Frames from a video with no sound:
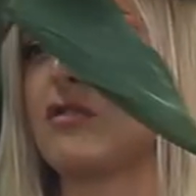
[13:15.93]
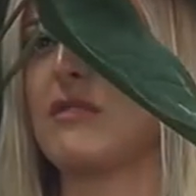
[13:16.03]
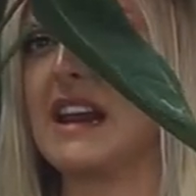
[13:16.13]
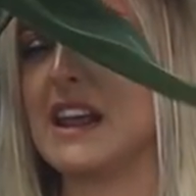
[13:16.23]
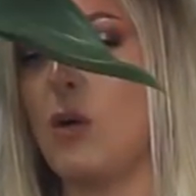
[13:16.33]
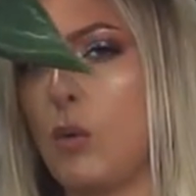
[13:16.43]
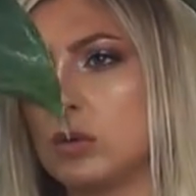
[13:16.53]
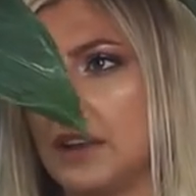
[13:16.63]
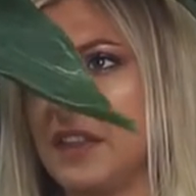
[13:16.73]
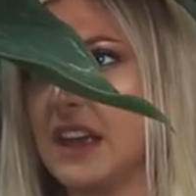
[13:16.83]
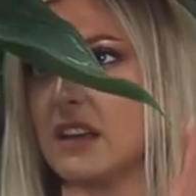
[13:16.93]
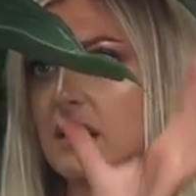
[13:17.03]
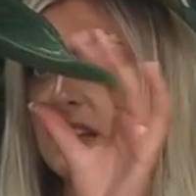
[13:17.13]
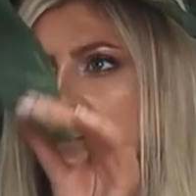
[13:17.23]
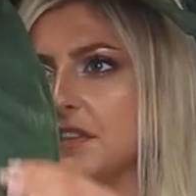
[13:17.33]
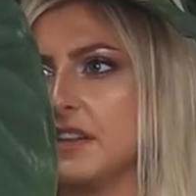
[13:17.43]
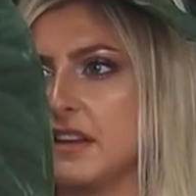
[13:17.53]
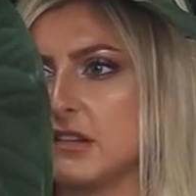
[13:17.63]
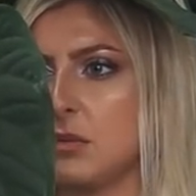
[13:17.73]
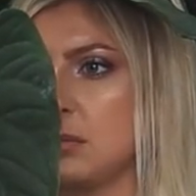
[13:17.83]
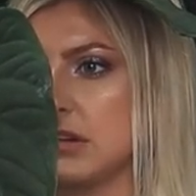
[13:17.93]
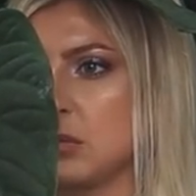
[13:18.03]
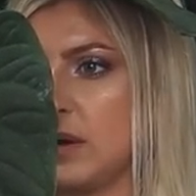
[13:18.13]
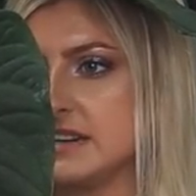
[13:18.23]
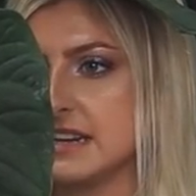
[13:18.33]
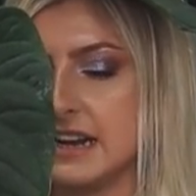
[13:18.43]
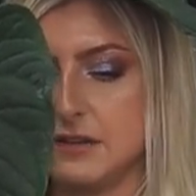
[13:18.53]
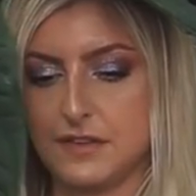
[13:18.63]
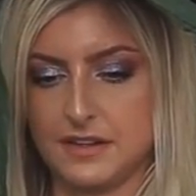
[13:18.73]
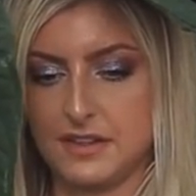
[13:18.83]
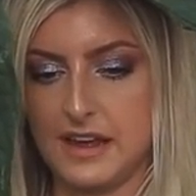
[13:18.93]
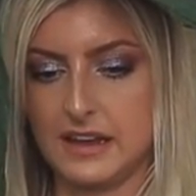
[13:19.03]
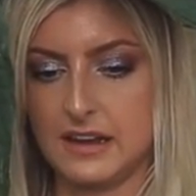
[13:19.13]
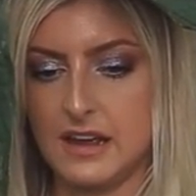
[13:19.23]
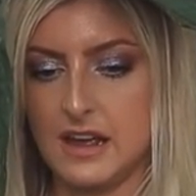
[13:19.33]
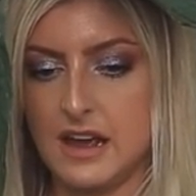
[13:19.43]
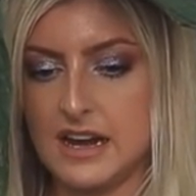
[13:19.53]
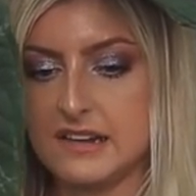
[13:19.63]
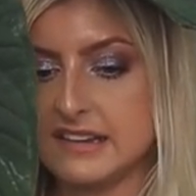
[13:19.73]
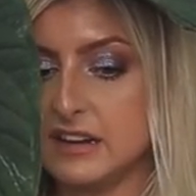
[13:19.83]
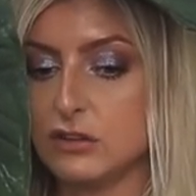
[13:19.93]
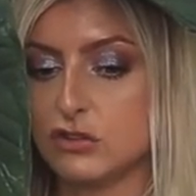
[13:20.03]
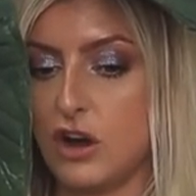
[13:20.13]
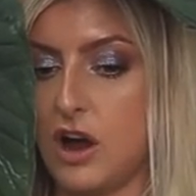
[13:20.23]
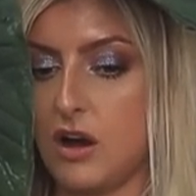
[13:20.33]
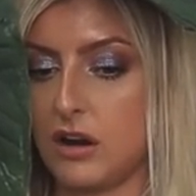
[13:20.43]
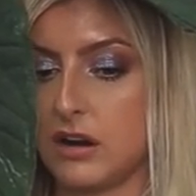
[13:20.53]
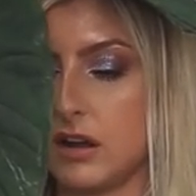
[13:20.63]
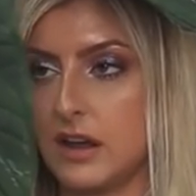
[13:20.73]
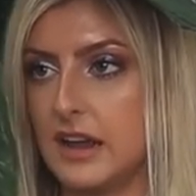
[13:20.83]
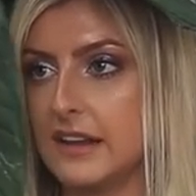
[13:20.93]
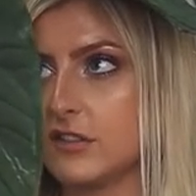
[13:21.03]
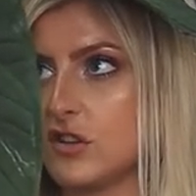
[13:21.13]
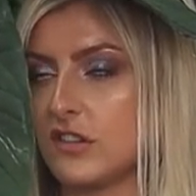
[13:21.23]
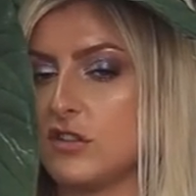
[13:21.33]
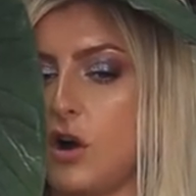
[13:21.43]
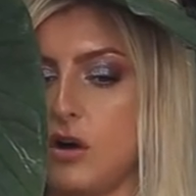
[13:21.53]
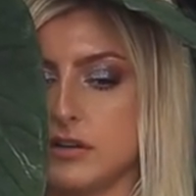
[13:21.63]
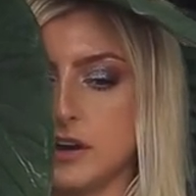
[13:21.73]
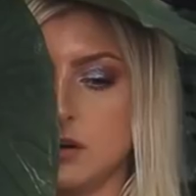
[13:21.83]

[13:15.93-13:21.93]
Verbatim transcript: really old. I think definitely this one was a winter leaf, I think. And it's still dark. It's just not, you